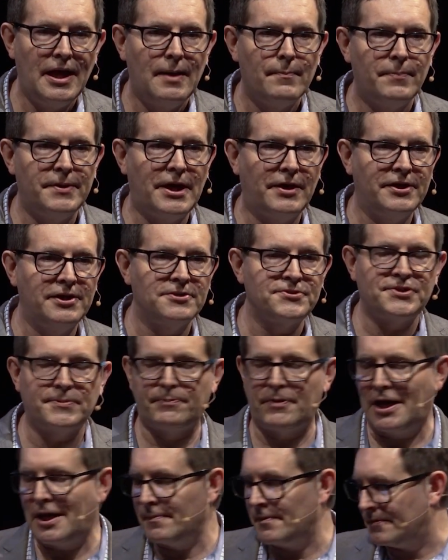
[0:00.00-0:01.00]
But now here's the
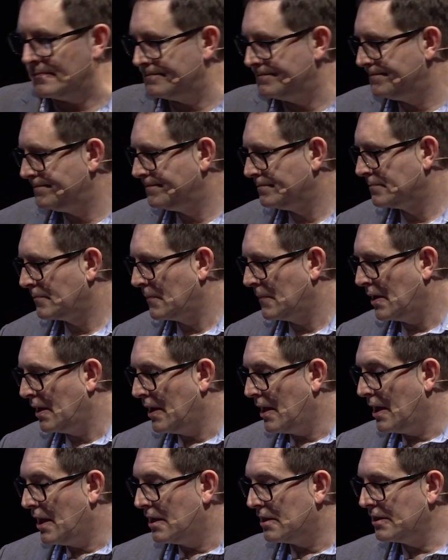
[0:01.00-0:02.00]
problem.
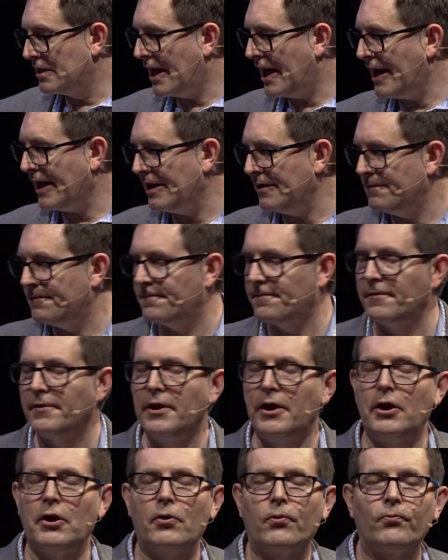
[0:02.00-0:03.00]
Life
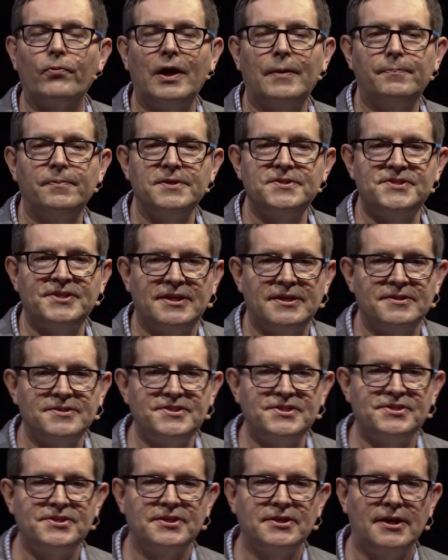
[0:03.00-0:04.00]

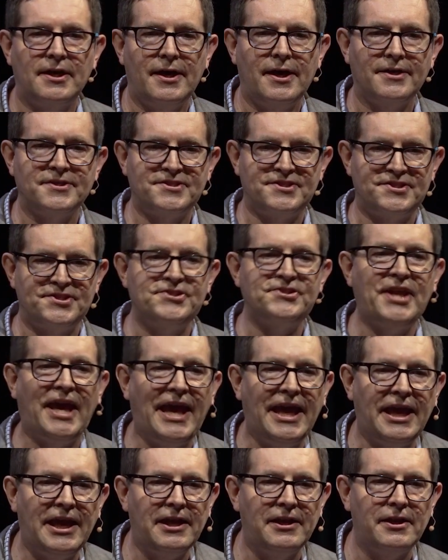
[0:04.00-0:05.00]
represents a
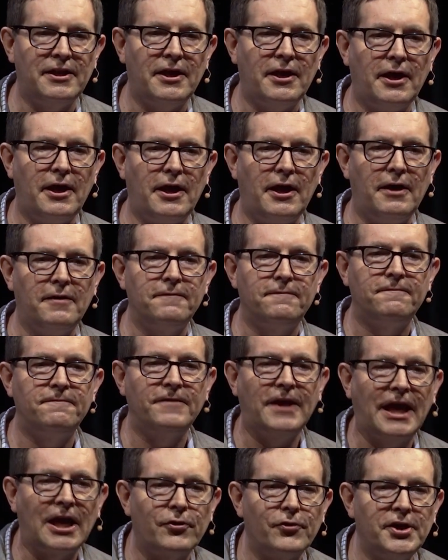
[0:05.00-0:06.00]
state of
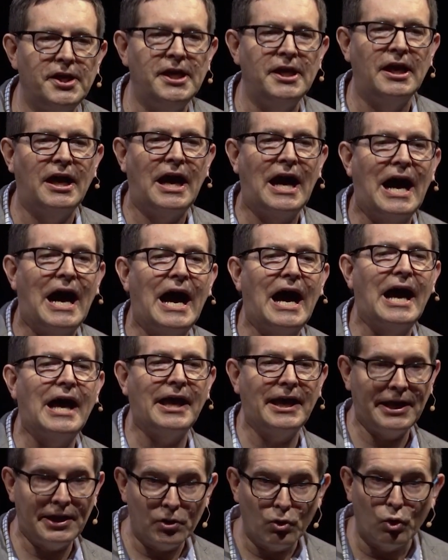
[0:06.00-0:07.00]
very
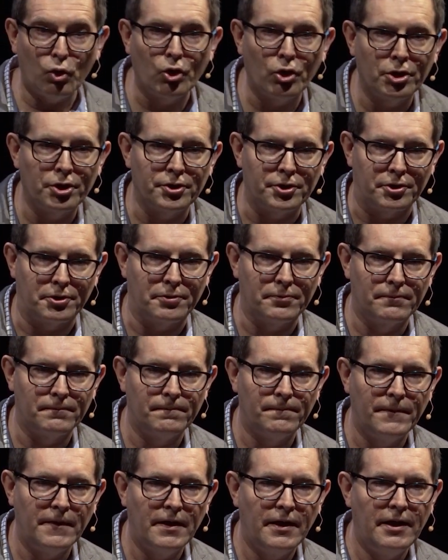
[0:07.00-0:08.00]
high order,
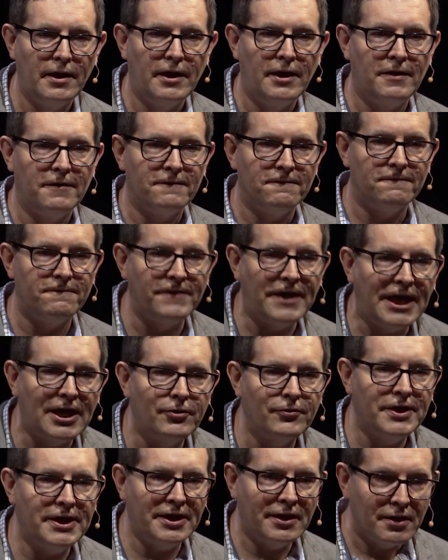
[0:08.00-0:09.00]

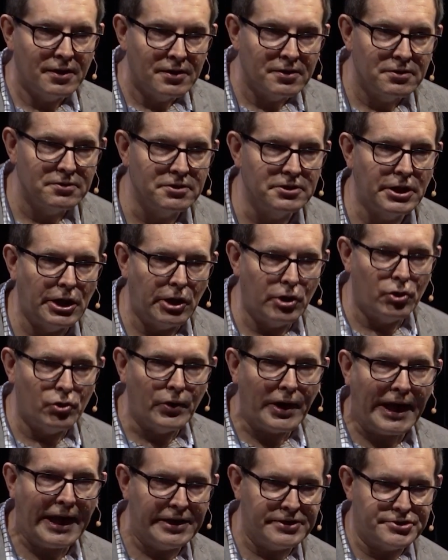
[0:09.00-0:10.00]
very
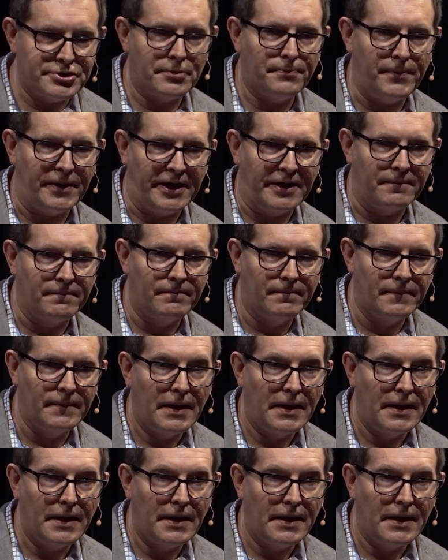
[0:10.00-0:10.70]
low entropy.